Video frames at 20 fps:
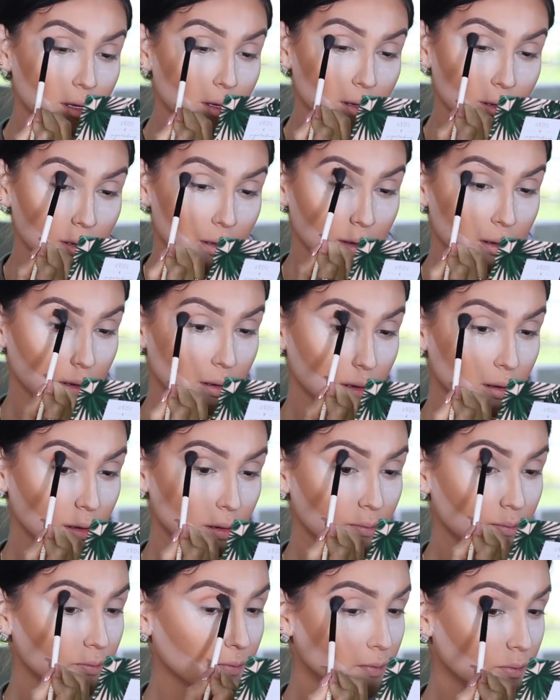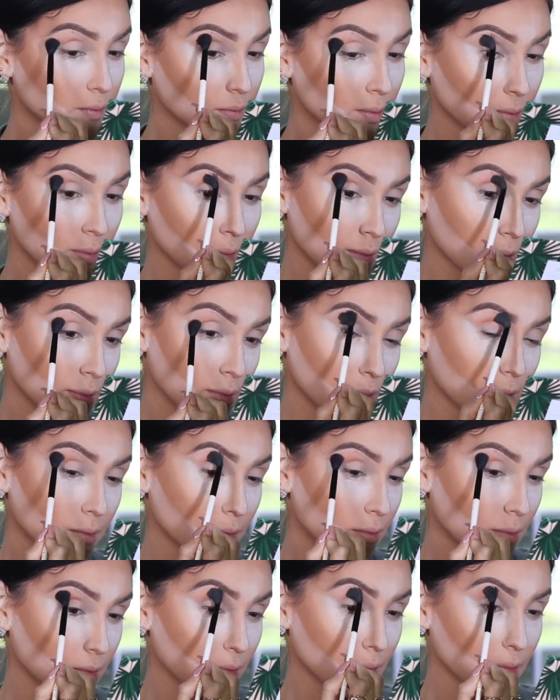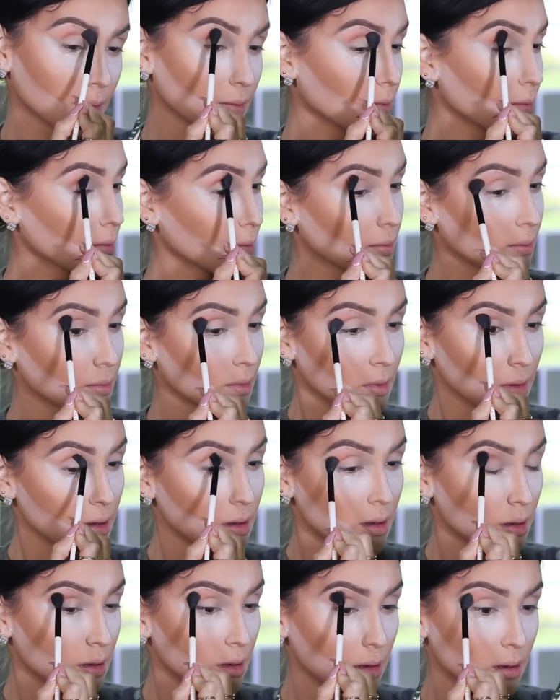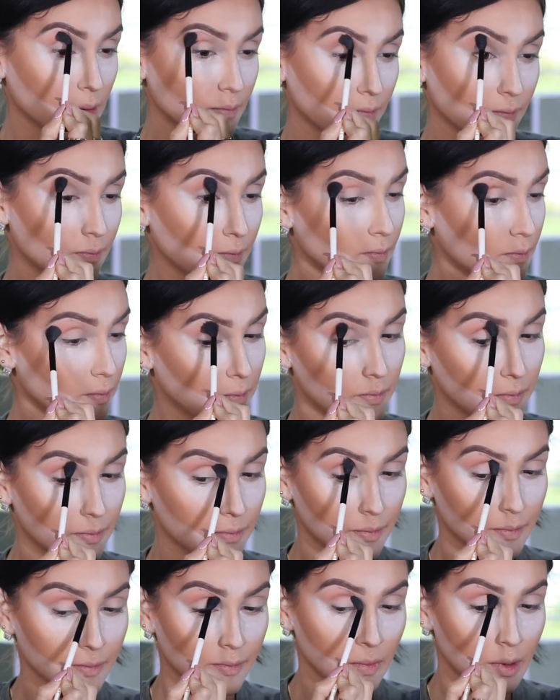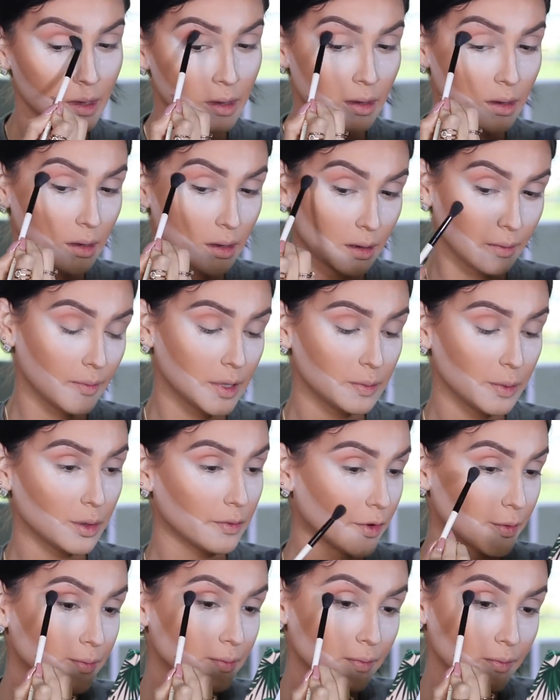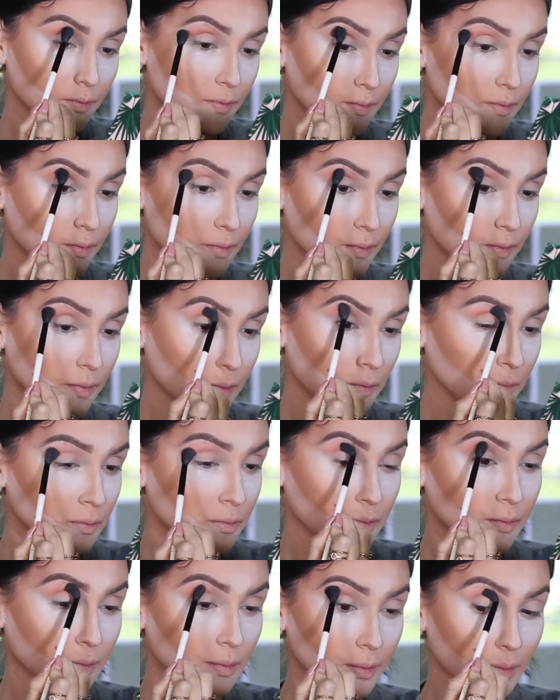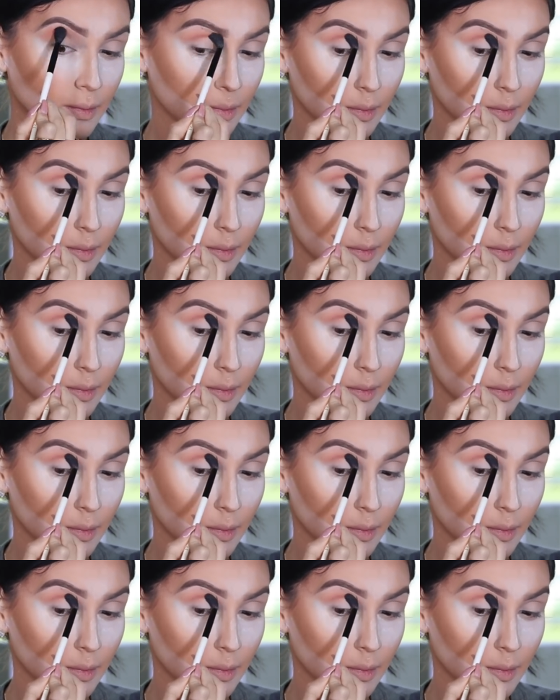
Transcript: Nobody speaks.